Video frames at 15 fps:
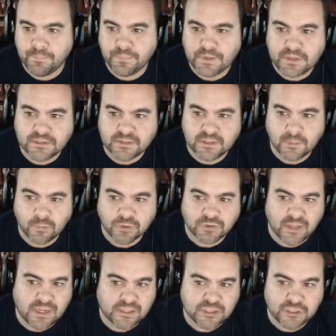His numbers
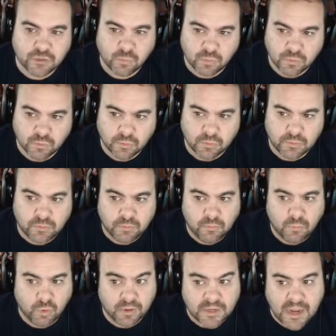last year
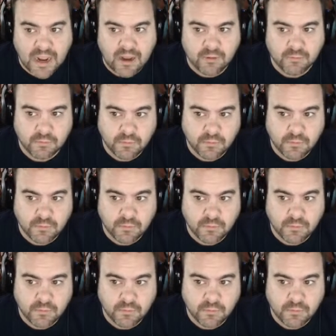were down